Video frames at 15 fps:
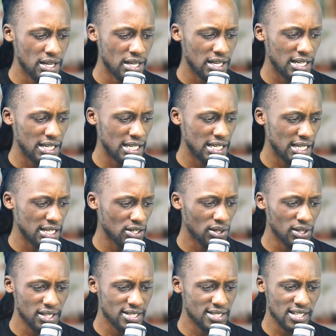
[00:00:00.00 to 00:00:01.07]
And all
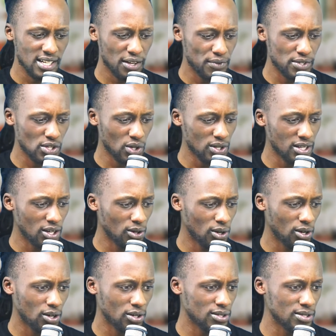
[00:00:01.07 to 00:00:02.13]
this stuff is all
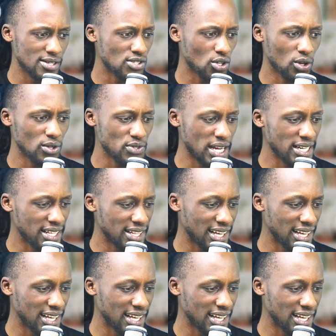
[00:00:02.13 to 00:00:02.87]
trending.